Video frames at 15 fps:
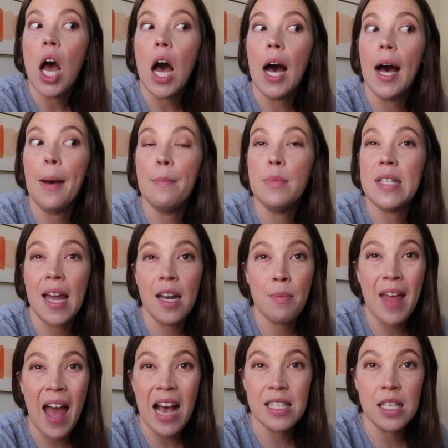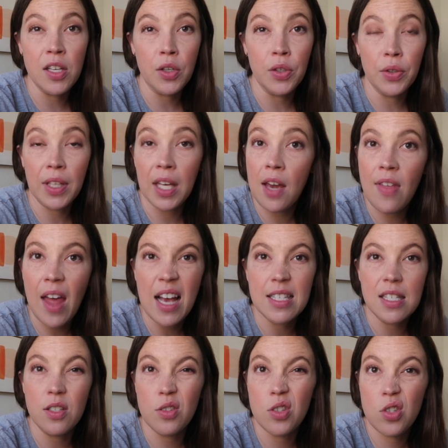denim that has a little give, that has
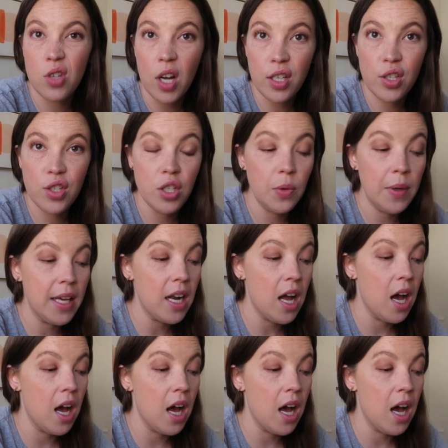a little stretch to it.